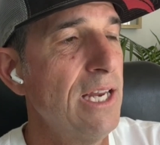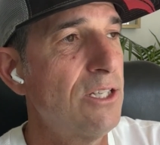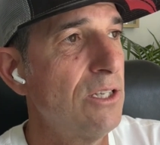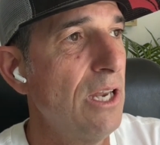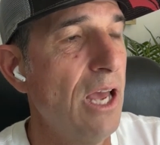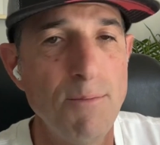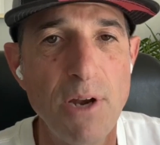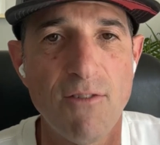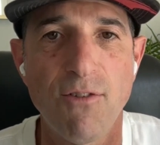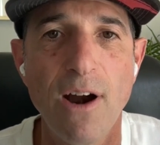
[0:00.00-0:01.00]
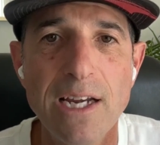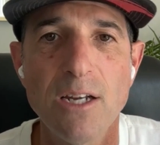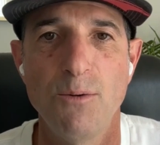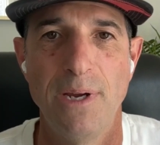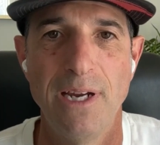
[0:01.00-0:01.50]
It
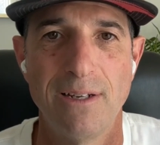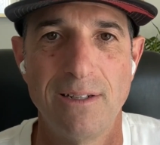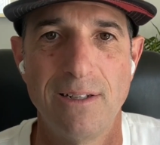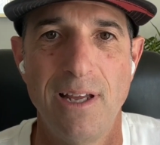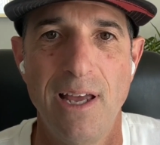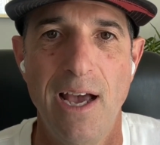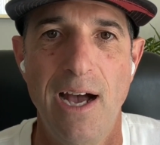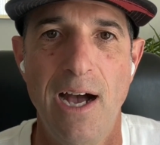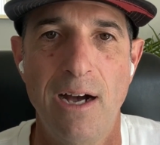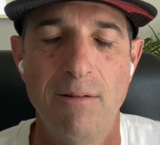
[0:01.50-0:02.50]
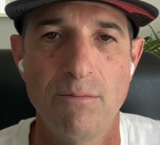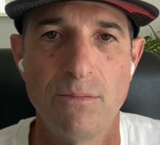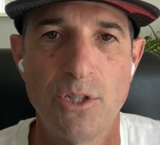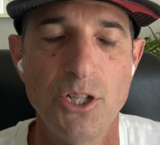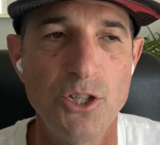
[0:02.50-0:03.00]
frightened me
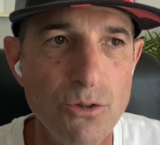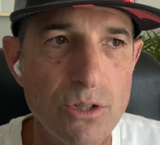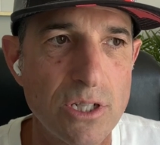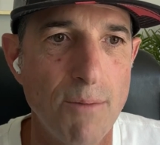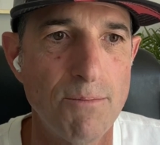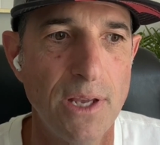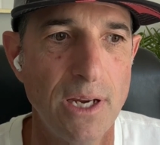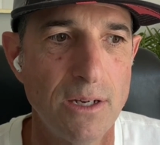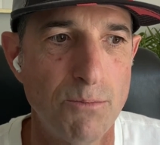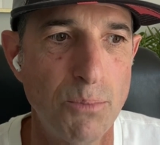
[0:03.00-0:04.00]
to do something